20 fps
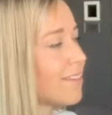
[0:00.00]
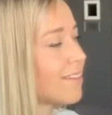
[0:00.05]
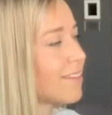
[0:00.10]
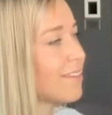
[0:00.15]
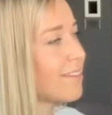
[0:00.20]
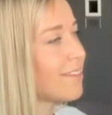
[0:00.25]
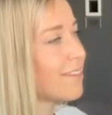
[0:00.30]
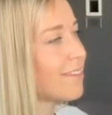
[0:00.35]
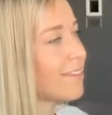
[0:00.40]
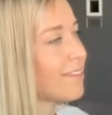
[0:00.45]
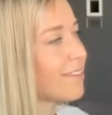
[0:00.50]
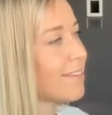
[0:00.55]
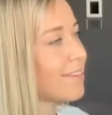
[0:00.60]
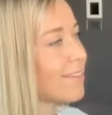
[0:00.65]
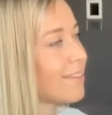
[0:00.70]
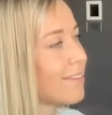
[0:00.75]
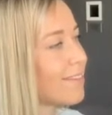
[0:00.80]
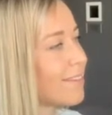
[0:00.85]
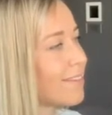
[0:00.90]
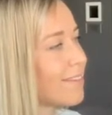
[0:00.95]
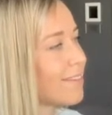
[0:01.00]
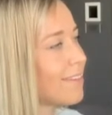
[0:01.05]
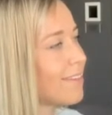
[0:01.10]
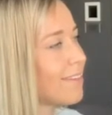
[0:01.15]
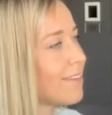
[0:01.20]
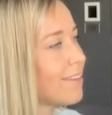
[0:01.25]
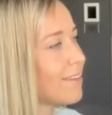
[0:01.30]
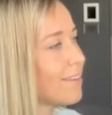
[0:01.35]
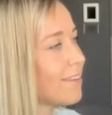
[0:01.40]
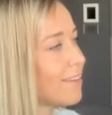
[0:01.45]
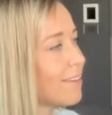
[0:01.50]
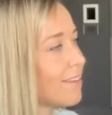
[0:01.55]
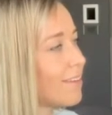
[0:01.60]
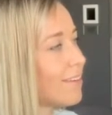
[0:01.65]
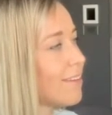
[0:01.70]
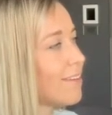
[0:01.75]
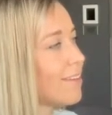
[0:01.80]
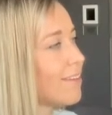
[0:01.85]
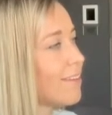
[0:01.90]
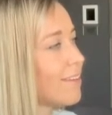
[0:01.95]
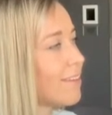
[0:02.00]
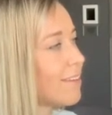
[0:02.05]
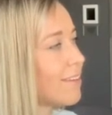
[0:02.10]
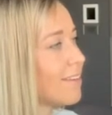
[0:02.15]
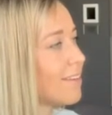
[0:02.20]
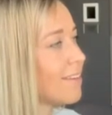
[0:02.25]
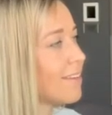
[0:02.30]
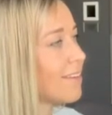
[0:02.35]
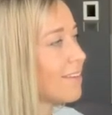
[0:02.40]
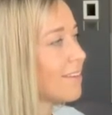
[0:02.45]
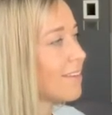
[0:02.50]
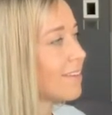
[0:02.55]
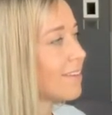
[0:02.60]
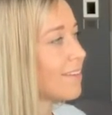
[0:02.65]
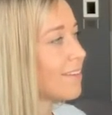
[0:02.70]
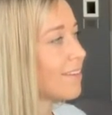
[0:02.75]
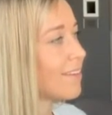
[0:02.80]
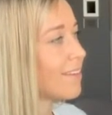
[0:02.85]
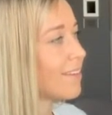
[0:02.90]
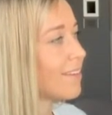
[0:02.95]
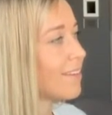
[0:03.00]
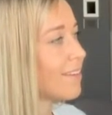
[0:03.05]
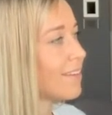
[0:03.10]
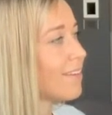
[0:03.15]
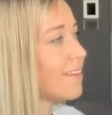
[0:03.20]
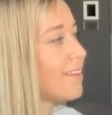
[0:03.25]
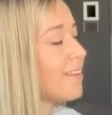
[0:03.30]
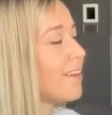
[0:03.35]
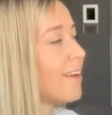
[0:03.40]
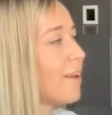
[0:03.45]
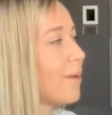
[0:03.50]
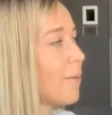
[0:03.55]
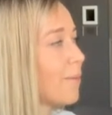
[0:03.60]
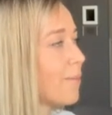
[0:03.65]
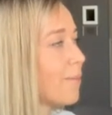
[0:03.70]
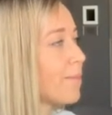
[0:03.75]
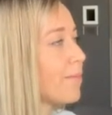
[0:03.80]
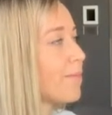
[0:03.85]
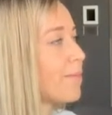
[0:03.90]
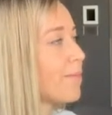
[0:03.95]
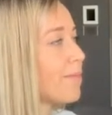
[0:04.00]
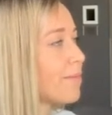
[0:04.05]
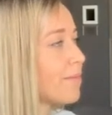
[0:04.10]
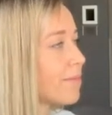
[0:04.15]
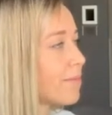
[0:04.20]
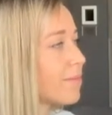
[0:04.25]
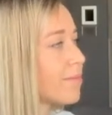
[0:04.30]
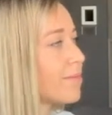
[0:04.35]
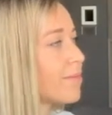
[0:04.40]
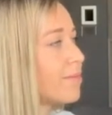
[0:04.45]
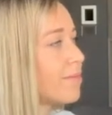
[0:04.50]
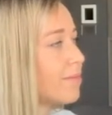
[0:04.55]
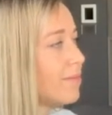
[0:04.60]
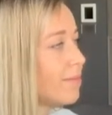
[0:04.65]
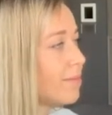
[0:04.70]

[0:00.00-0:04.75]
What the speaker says: (not speaking)